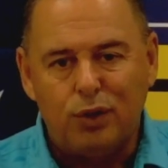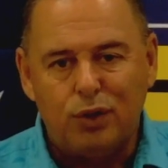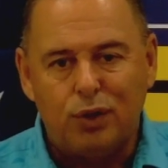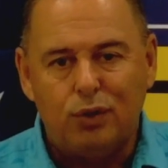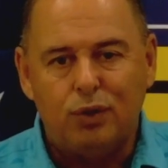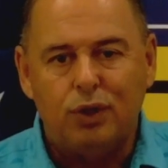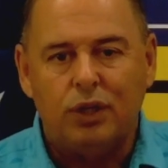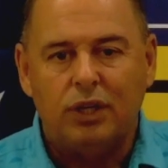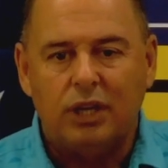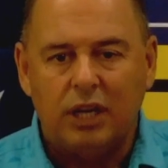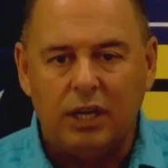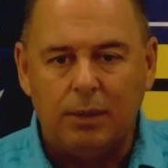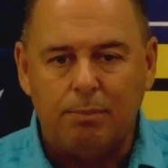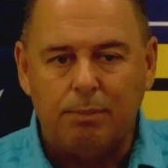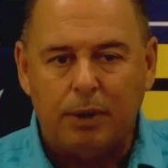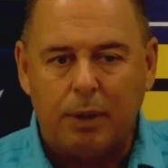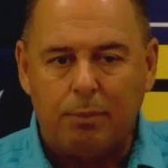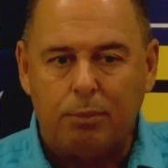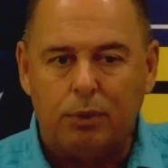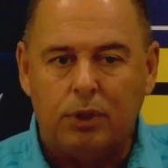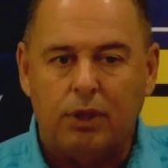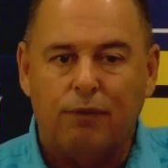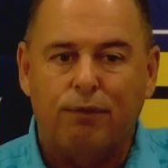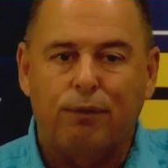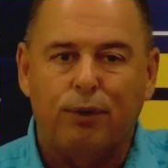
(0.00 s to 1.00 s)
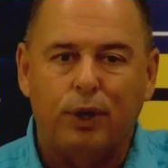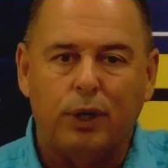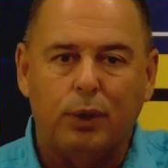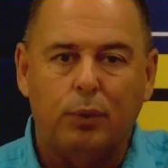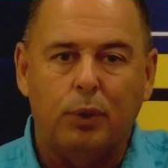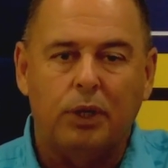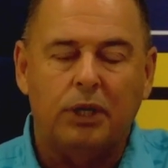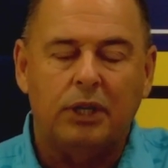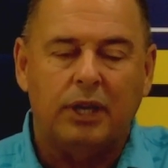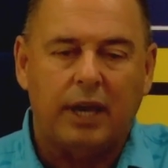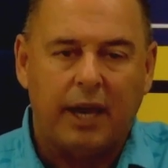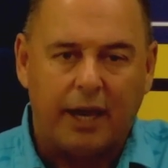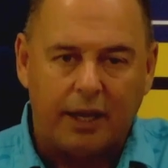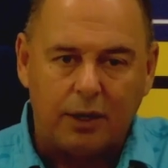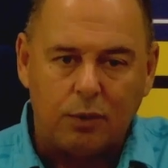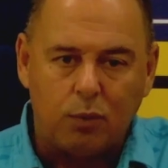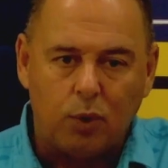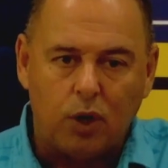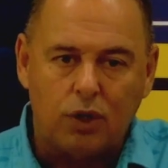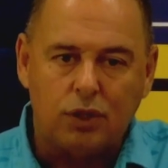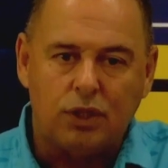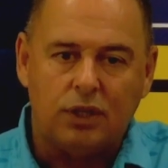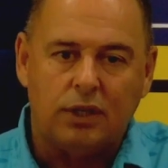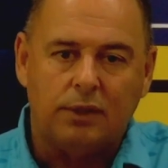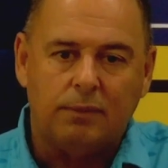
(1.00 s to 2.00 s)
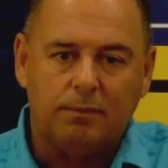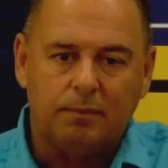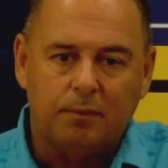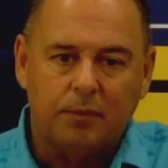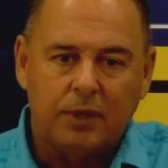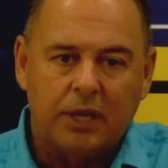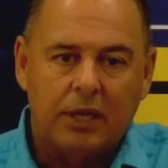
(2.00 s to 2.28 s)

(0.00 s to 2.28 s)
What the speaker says: you to keep up with the frequent hand washing,